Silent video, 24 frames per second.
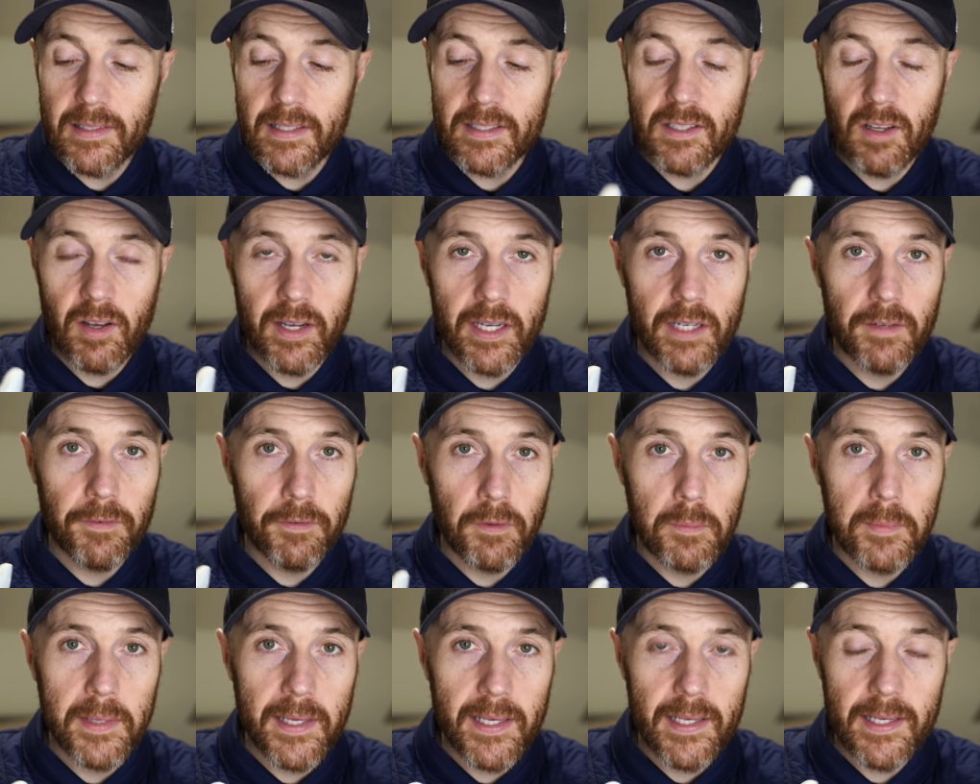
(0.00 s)
designed
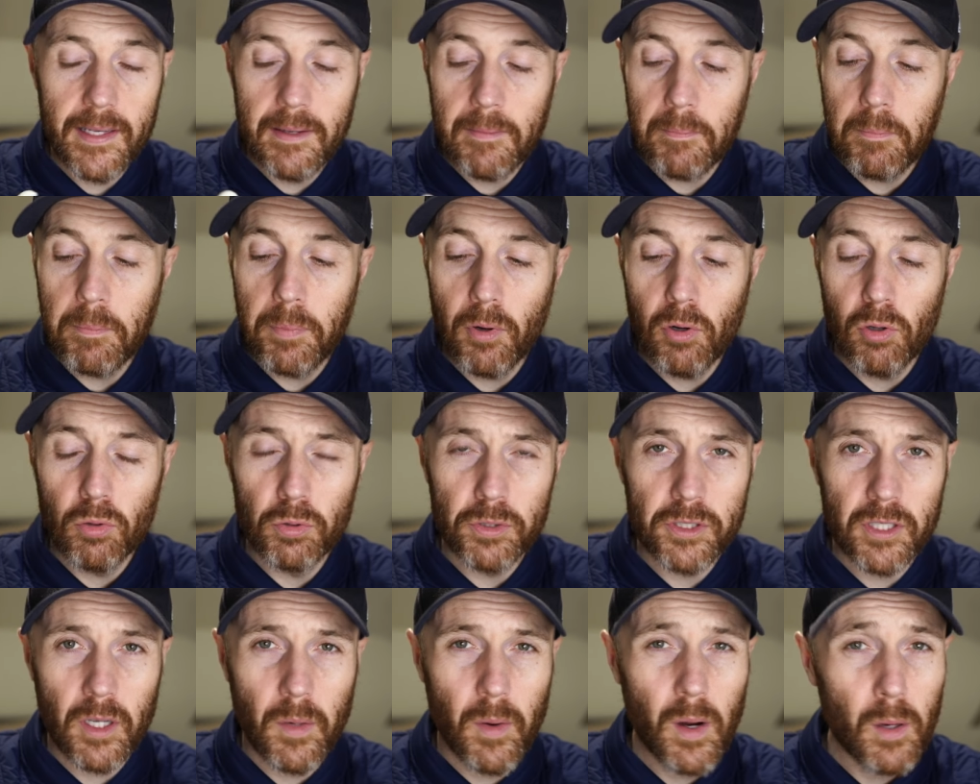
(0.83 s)
for me, but
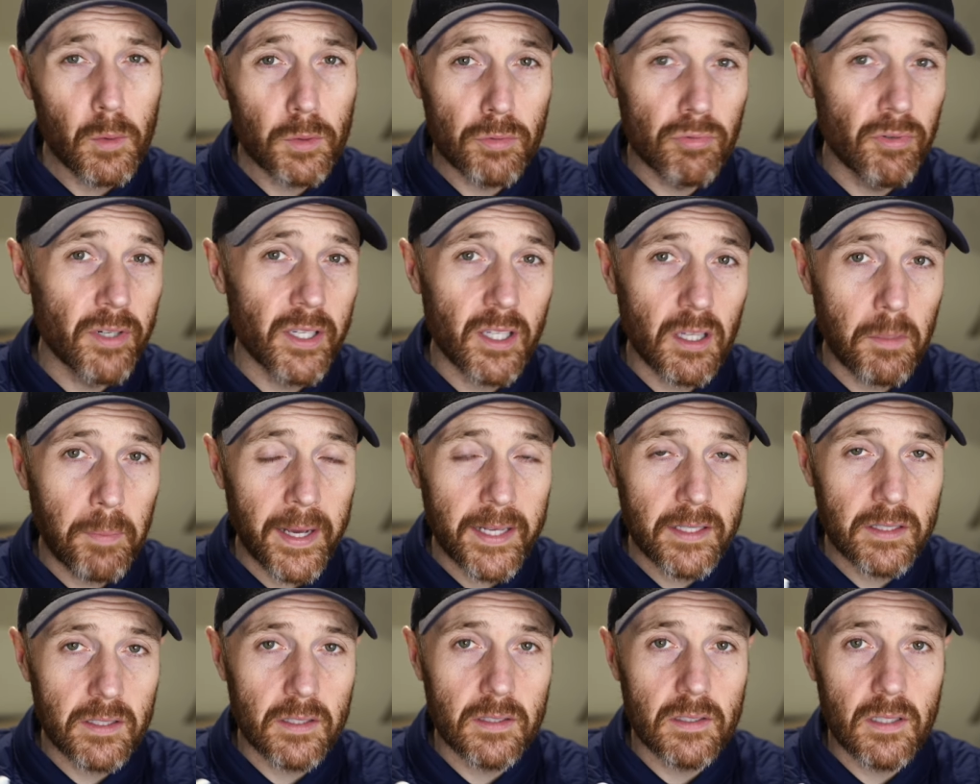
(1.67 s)
also I was running at the
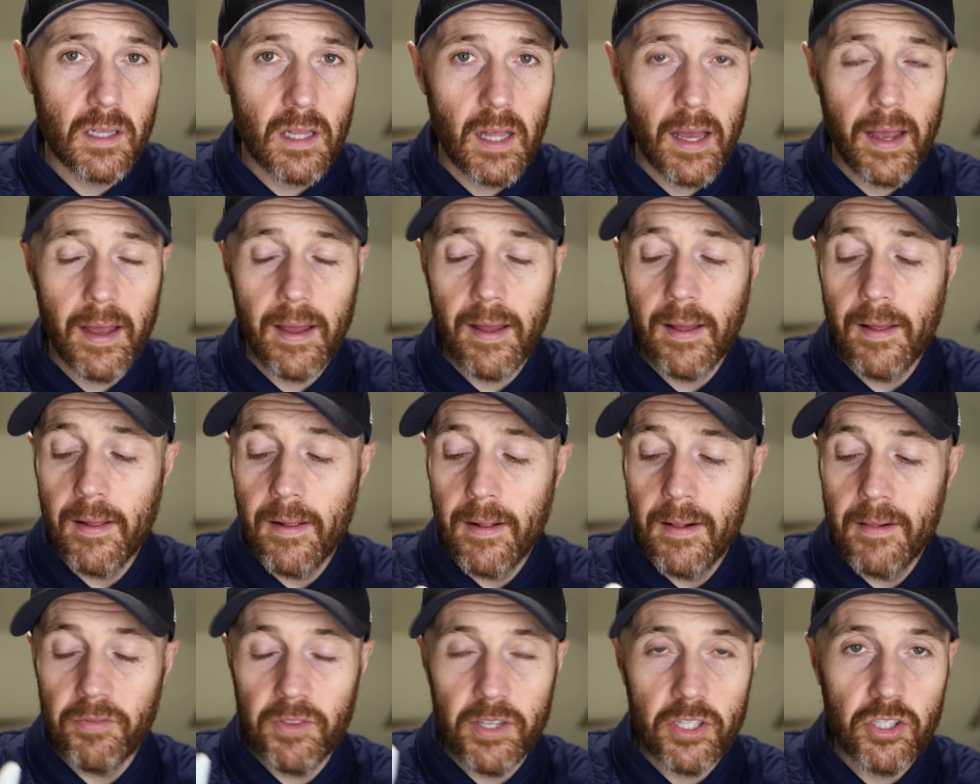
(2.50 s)
paces that
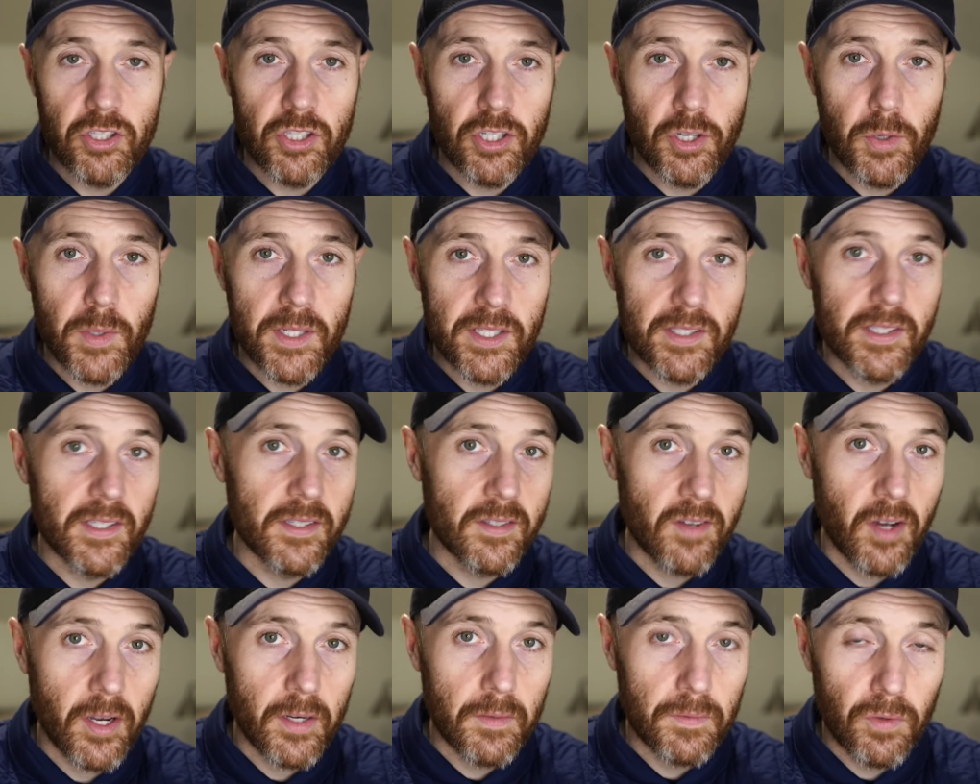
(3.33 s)
this shoe is
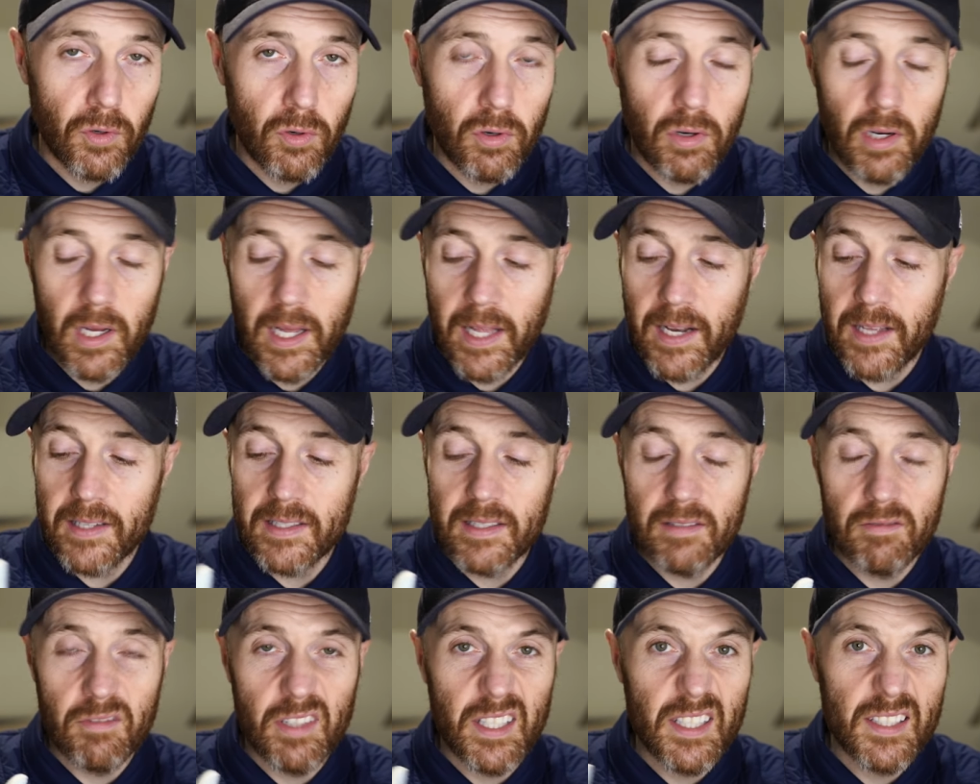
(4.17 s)
designed for, and I
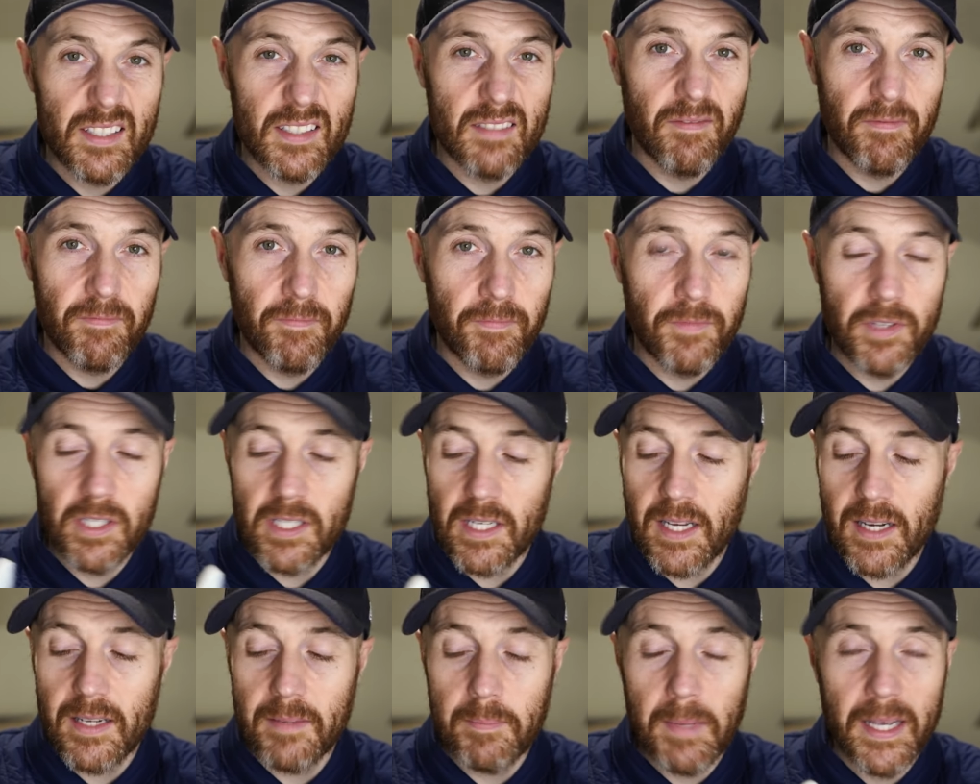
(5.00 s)
didn't really
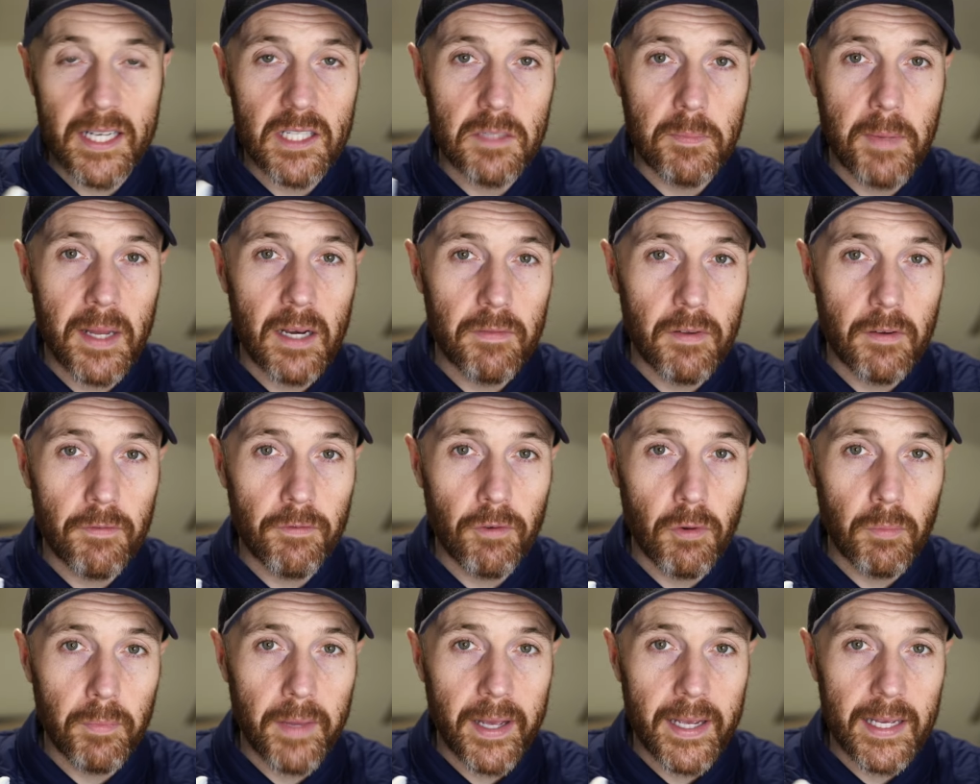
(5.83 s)
see any major benefit
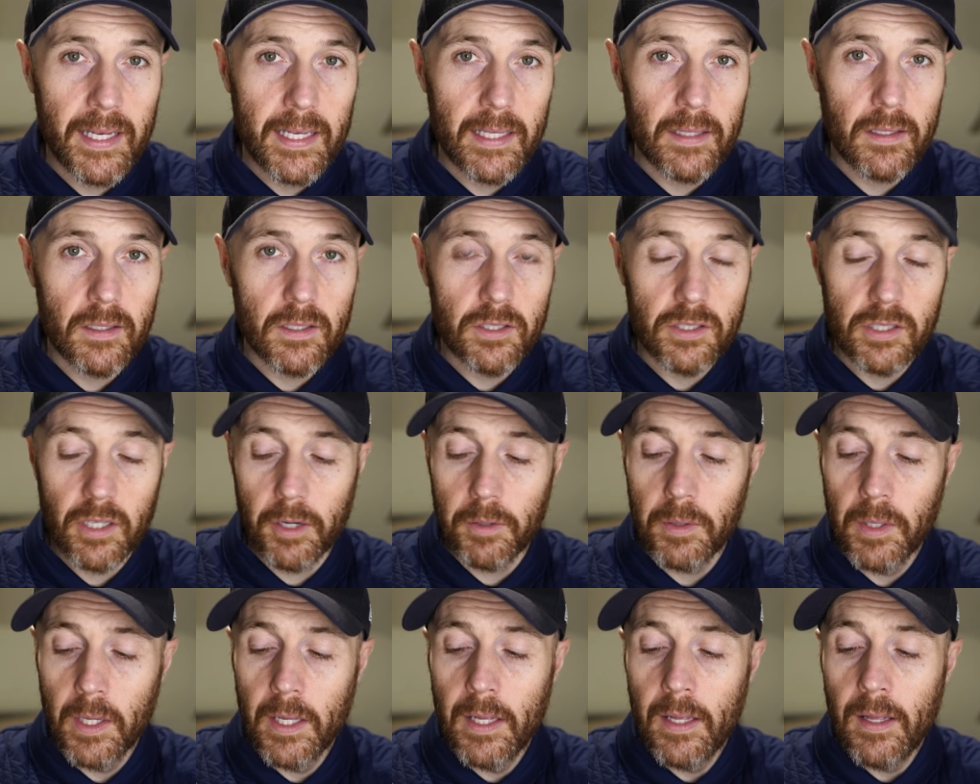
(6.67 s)
from that either.
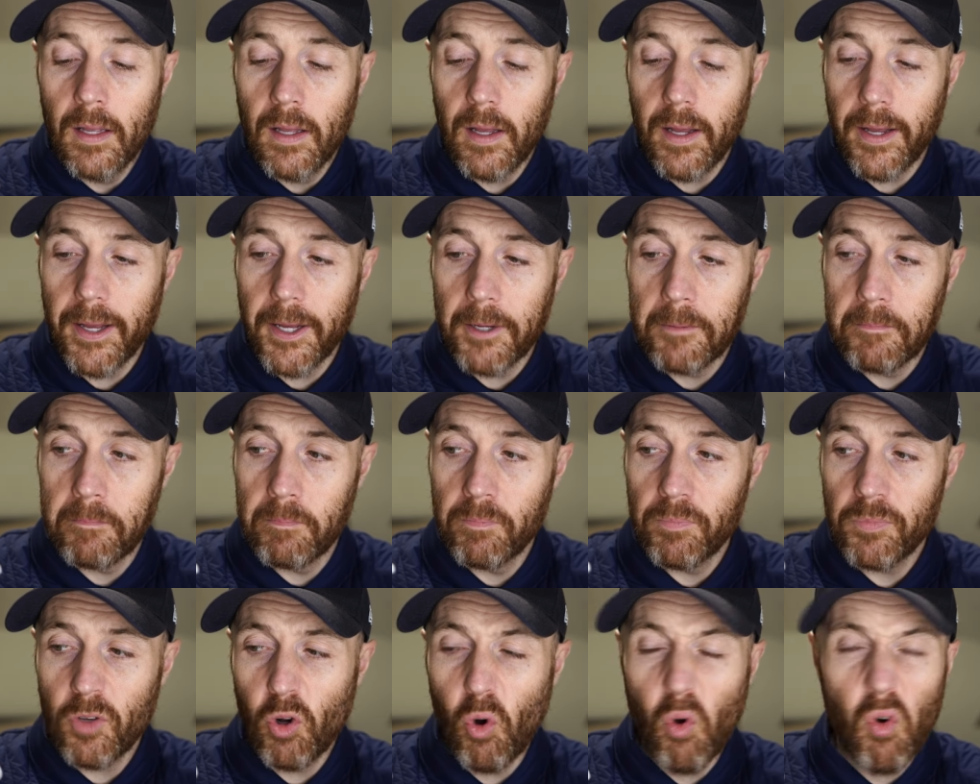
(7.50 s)
So,
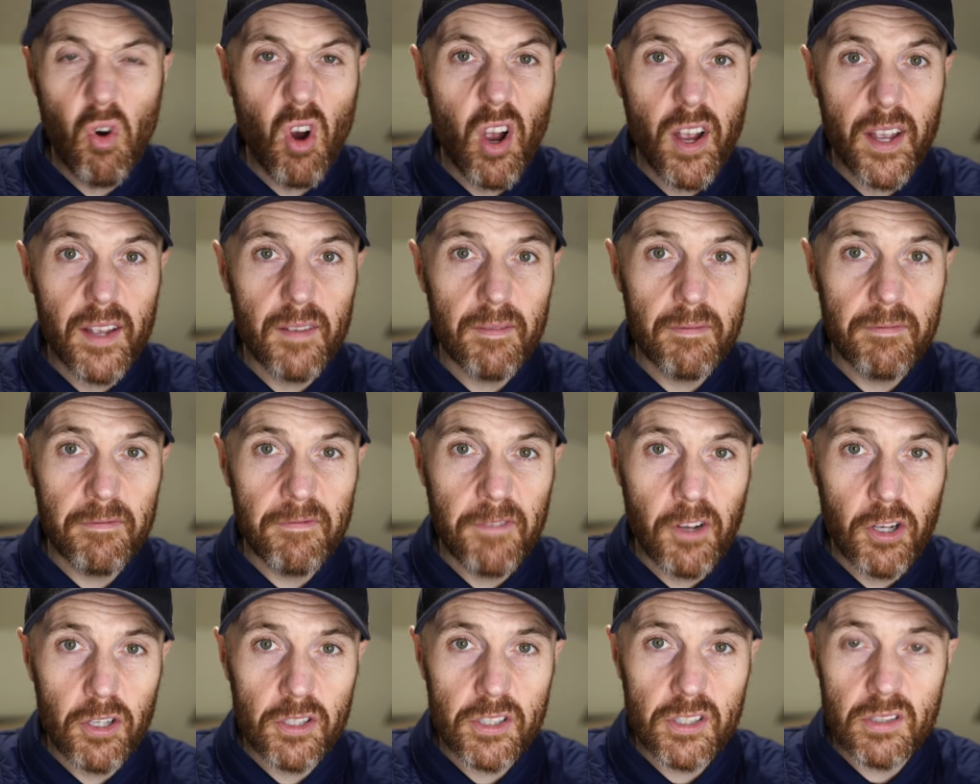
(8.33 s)
all right,
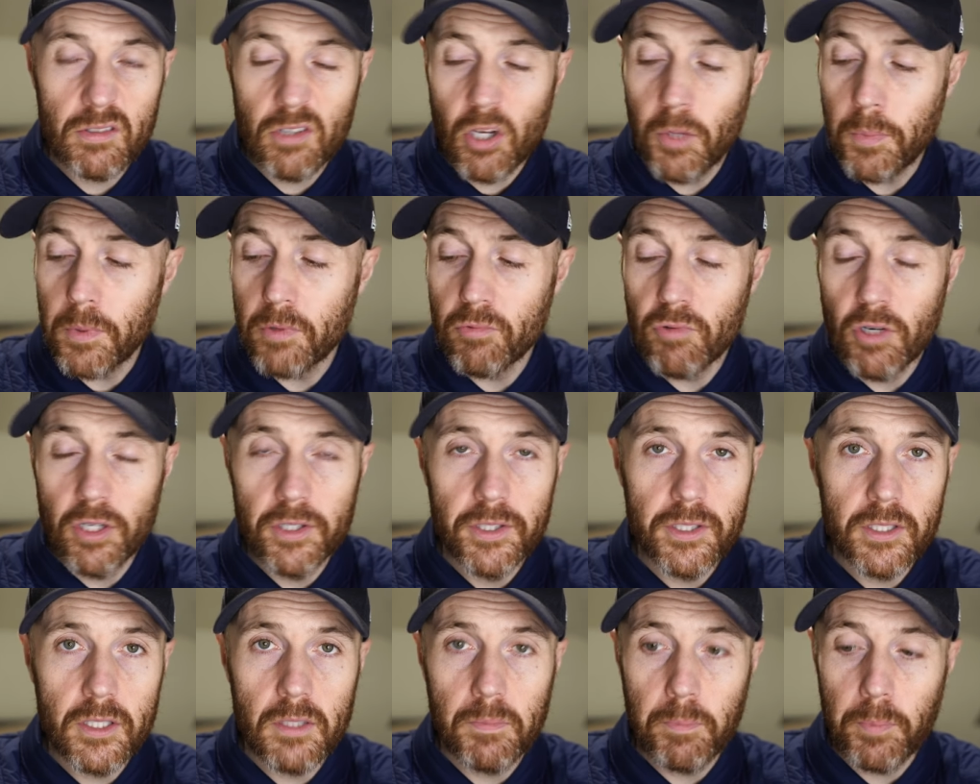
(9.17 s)
first couple of
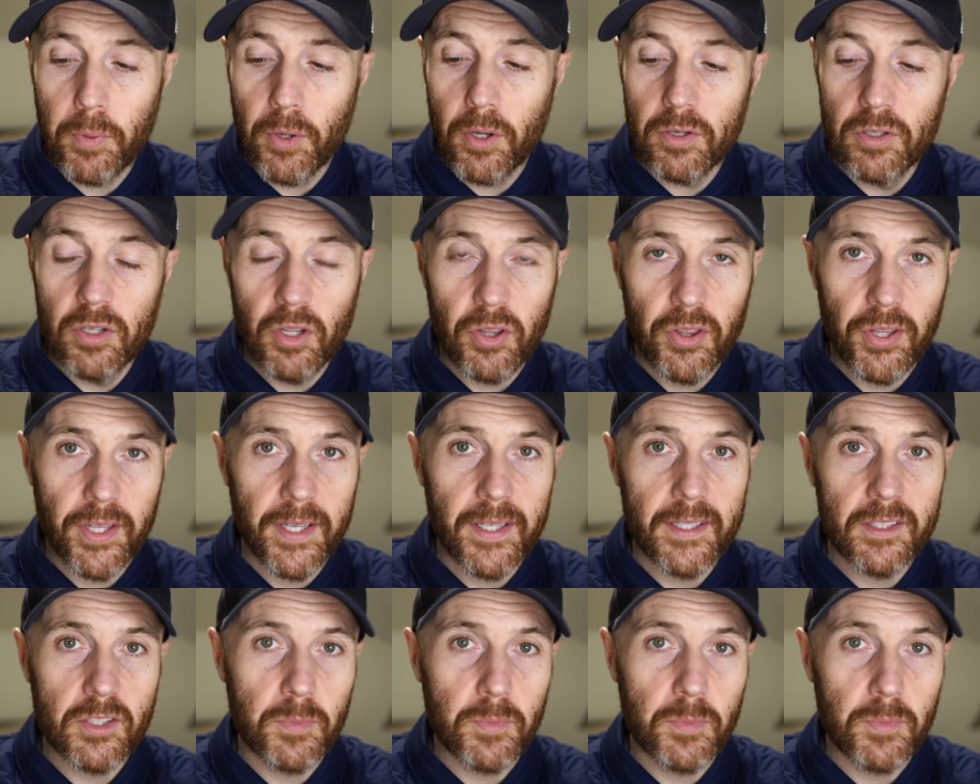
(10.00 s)
runs, but nothing